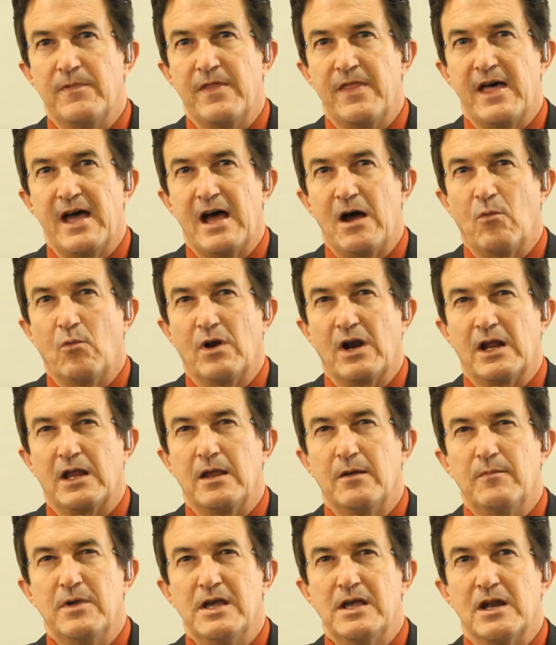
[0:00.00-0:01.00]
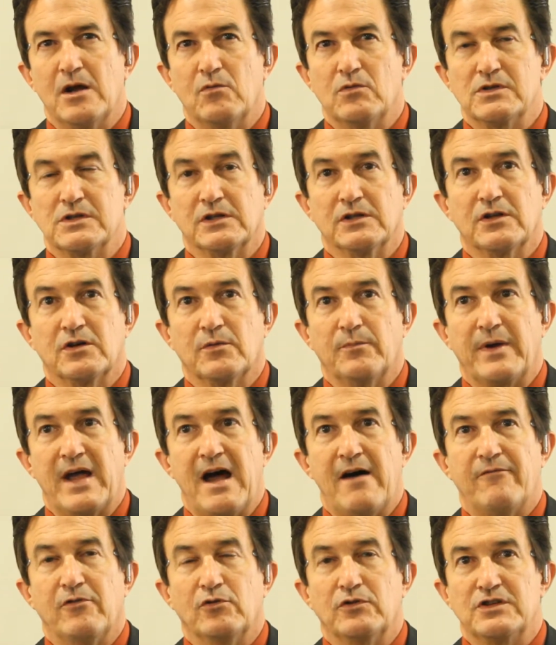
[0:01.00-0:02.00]
that when I came in, I was a little
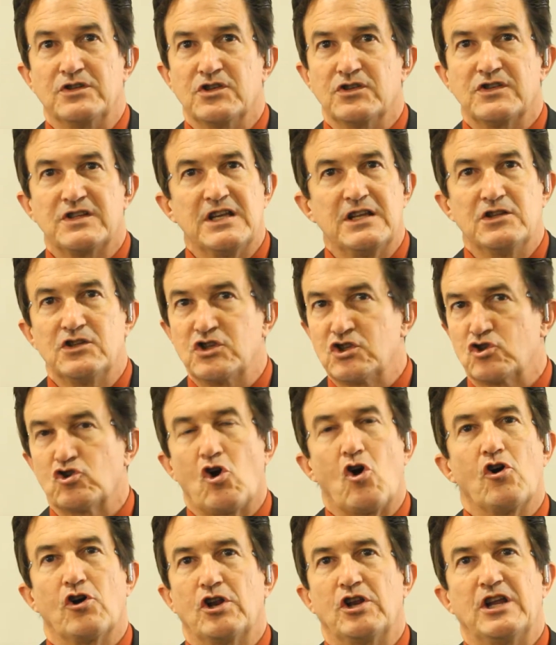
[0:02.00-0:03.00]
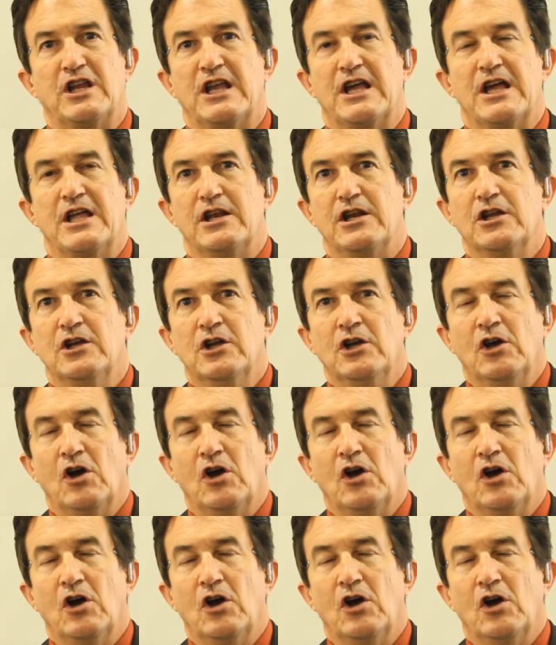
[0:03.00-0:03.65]
baffled, just getting started again